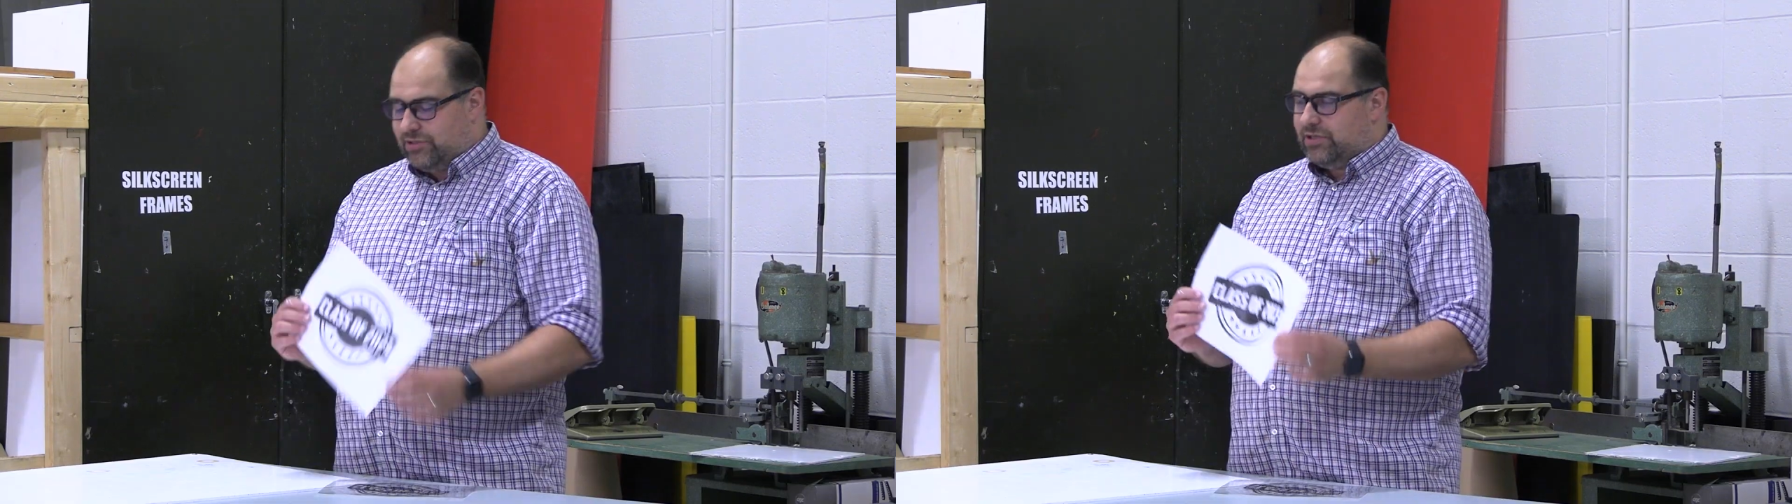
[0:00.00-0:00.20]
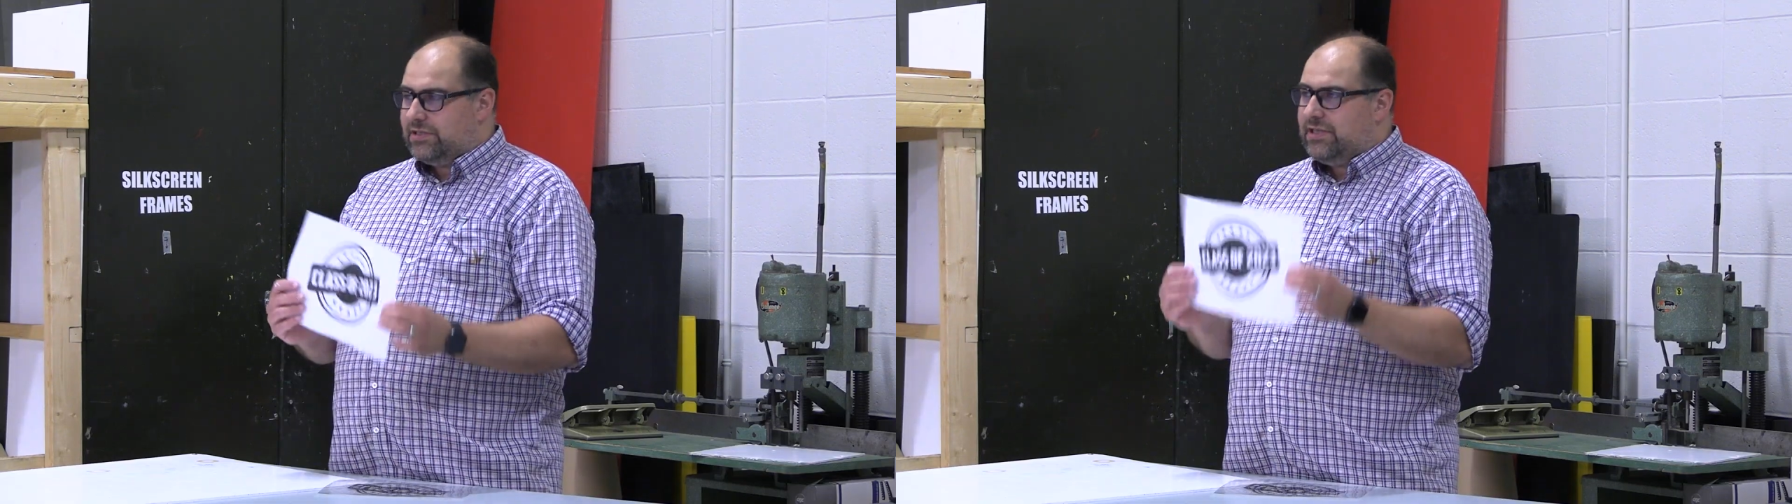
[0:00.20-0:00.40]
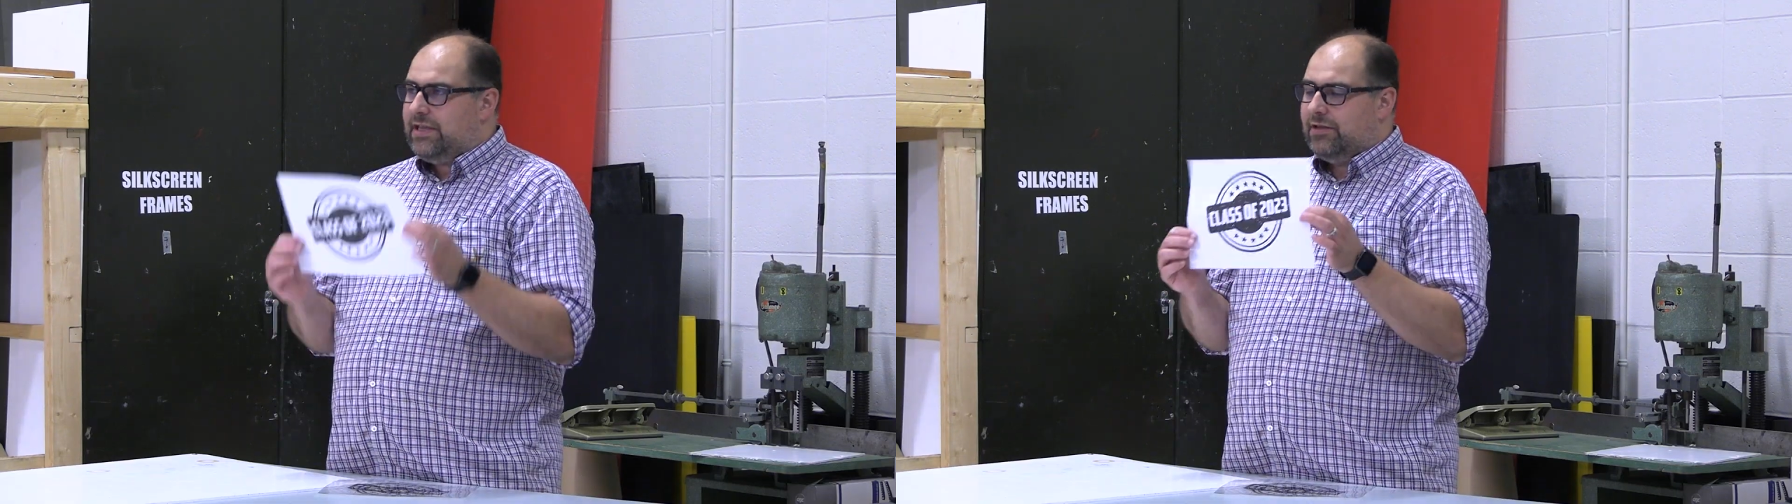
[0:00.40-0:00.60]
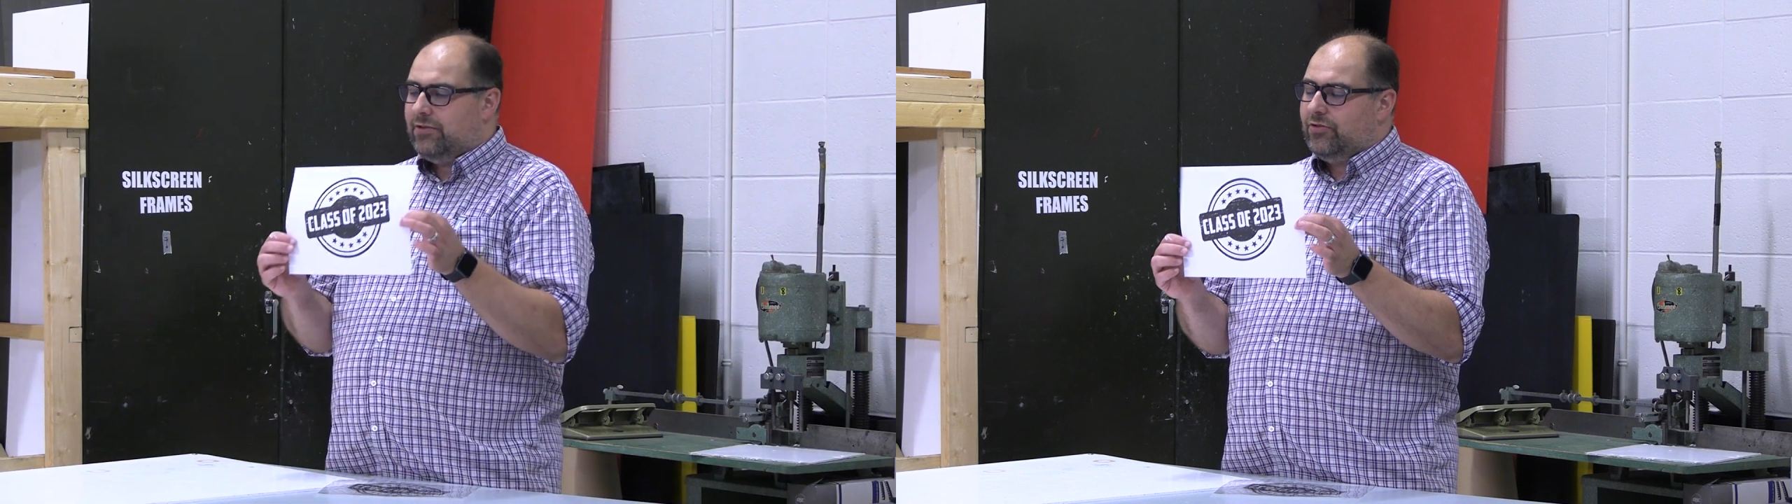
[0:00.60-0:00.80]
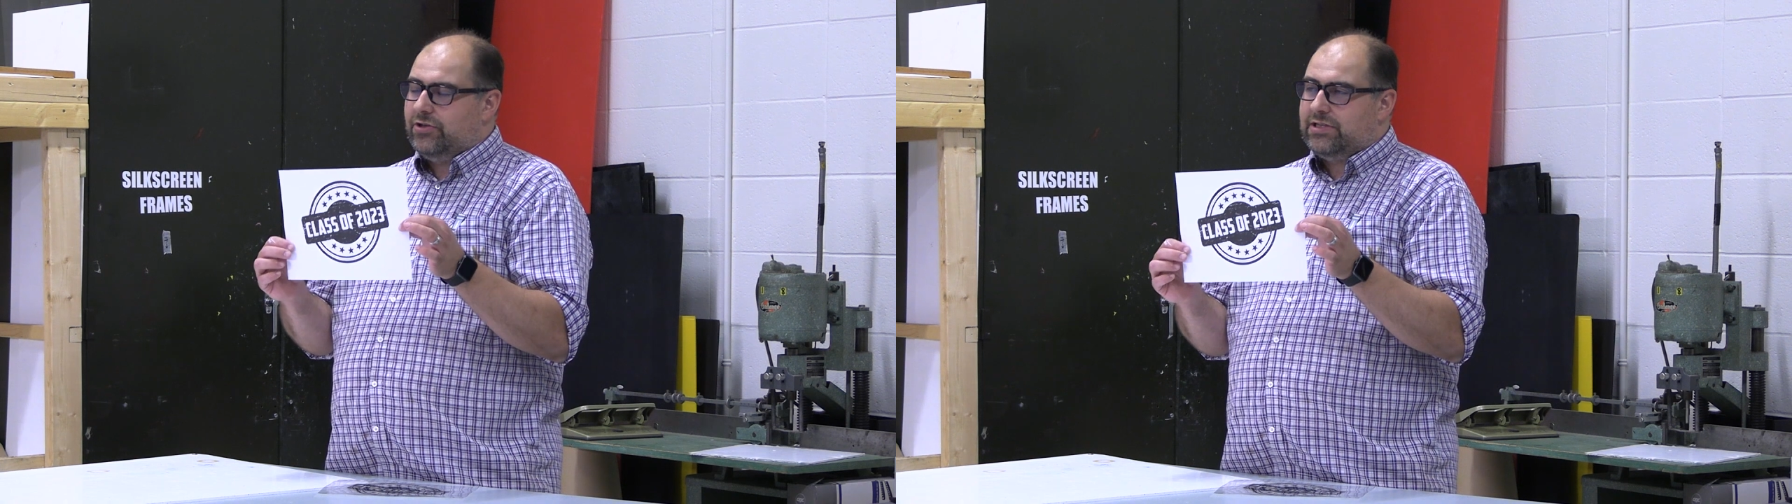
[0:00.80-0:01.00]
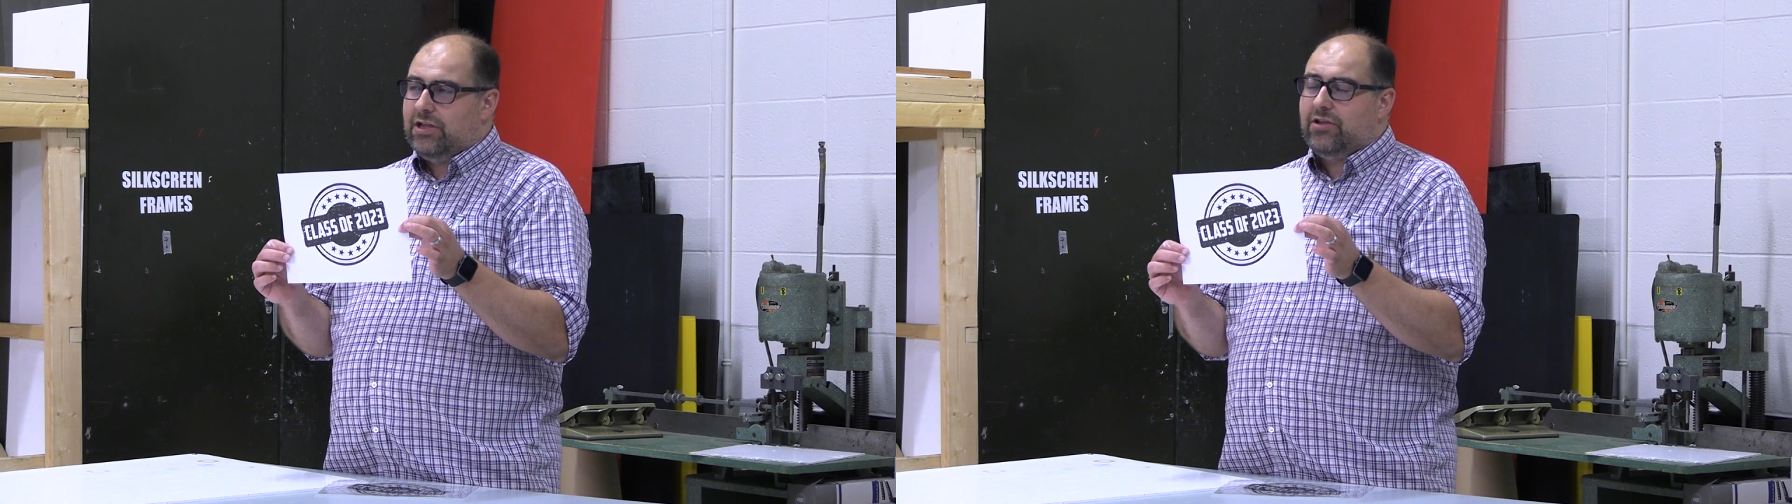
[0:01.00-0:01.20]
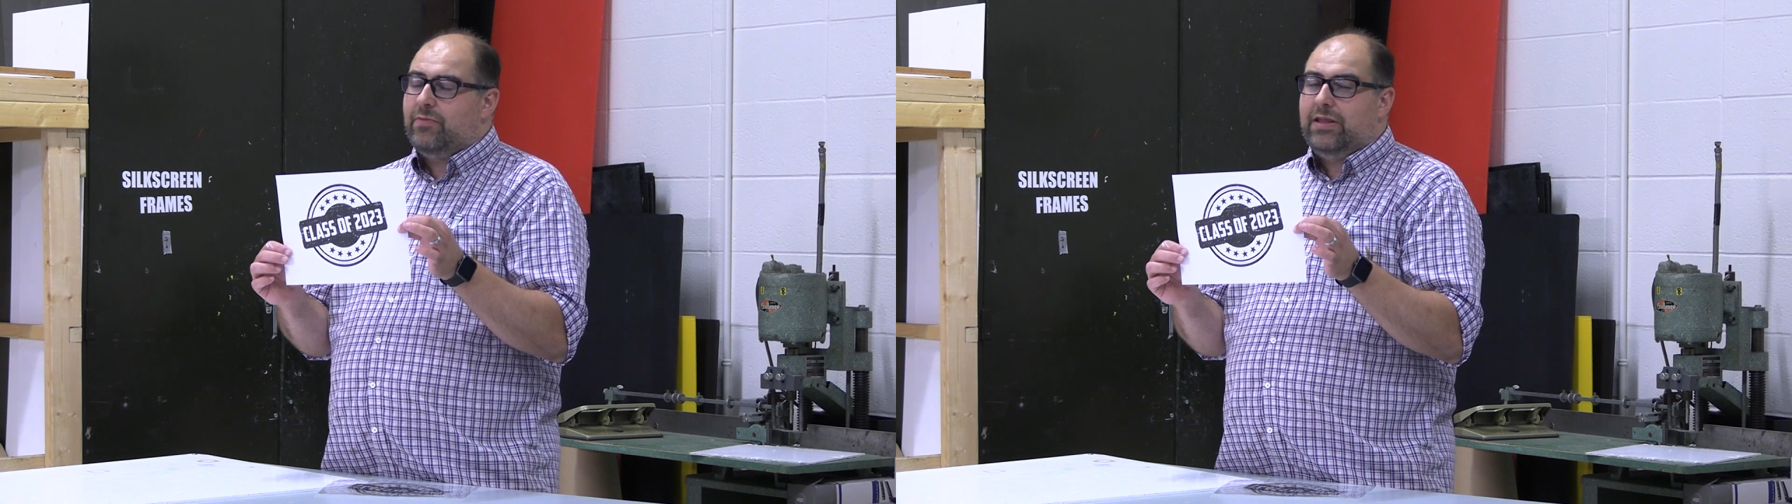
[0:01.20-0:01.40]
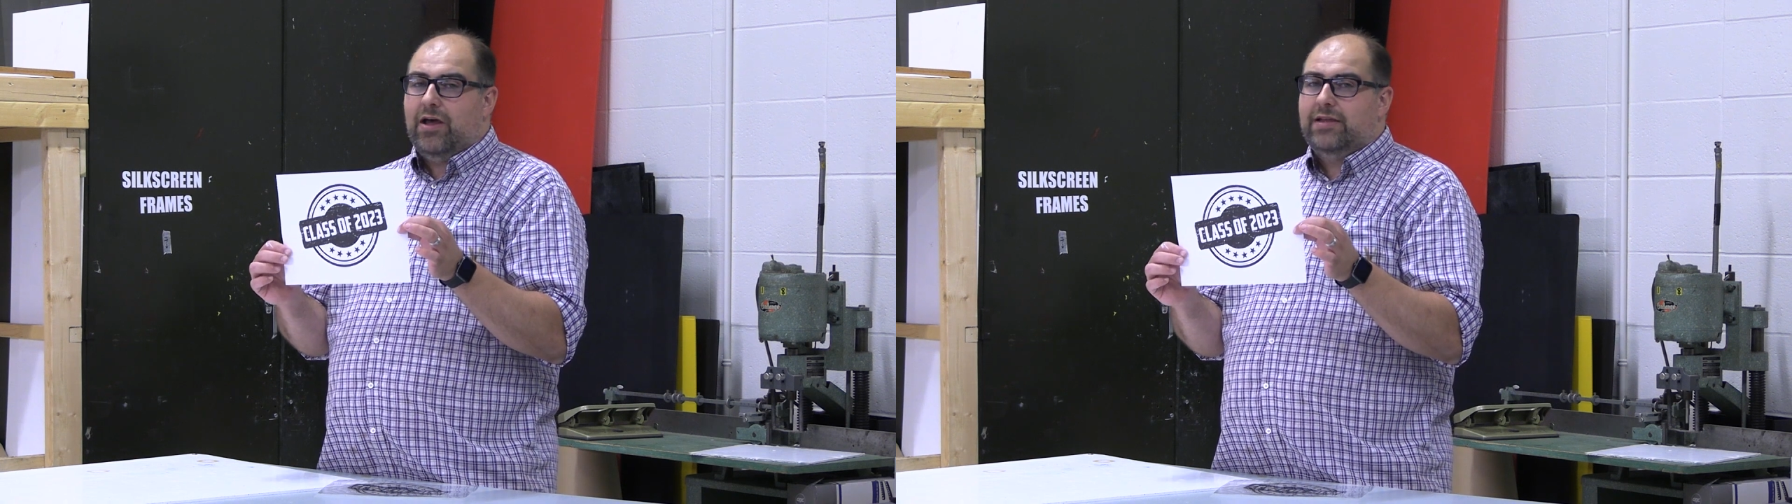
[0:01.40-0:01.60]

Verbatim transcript: As you can see, there still can be